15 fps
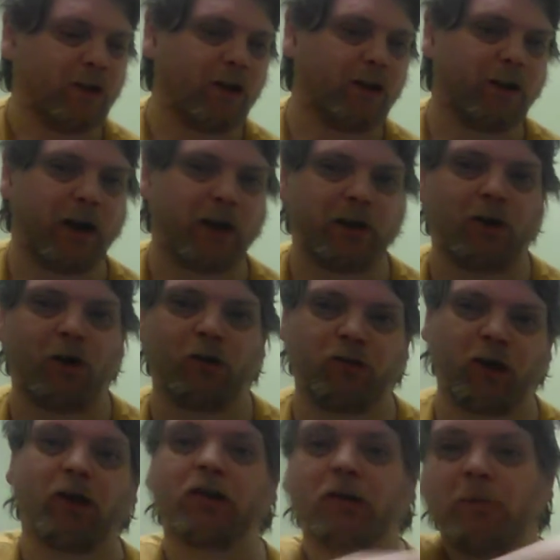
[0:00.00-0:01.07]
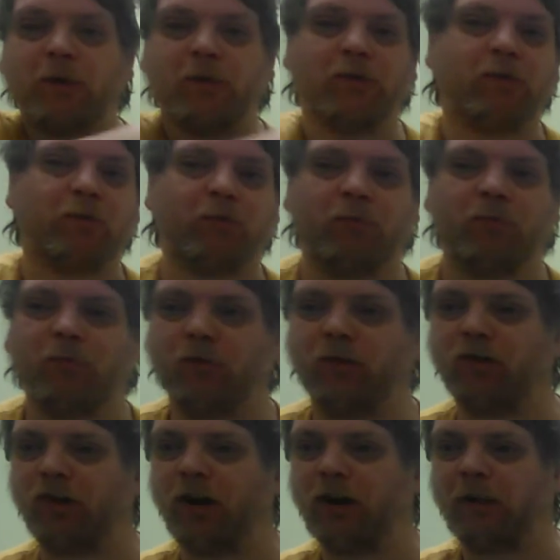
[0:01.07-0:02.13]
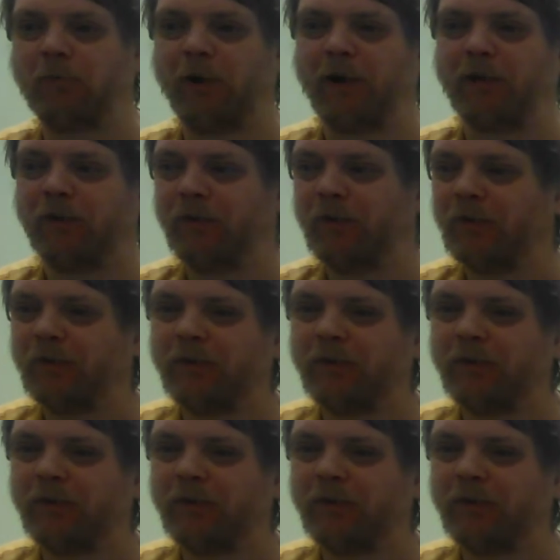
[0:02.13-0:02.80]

a lady or gentleman to share your bed,